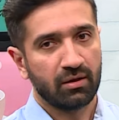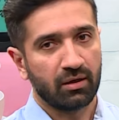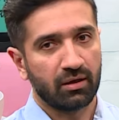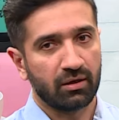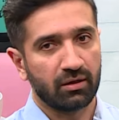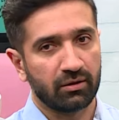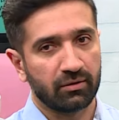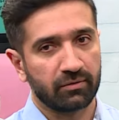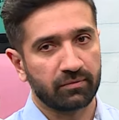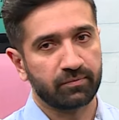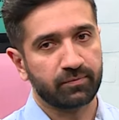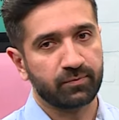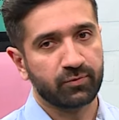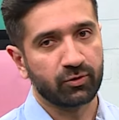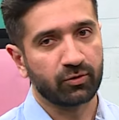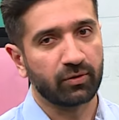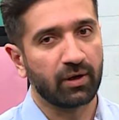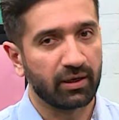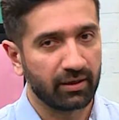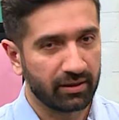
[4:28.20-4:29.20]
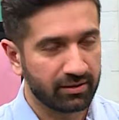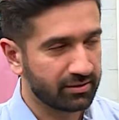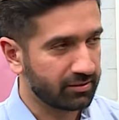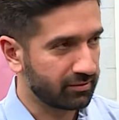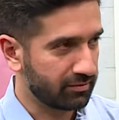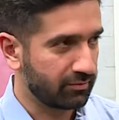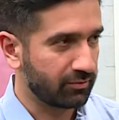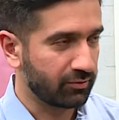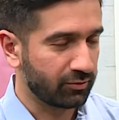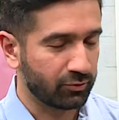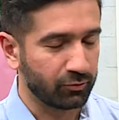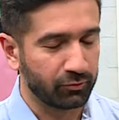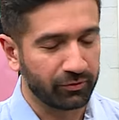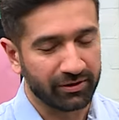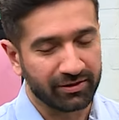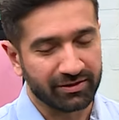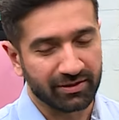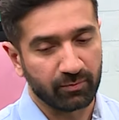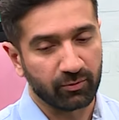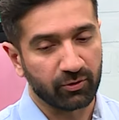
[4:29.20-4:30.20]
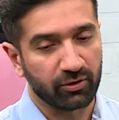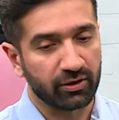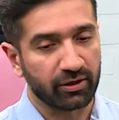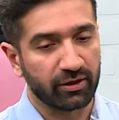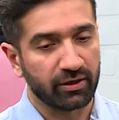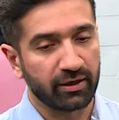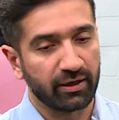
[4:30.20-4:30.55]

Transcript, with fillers: Um, so I'll answer two things separately.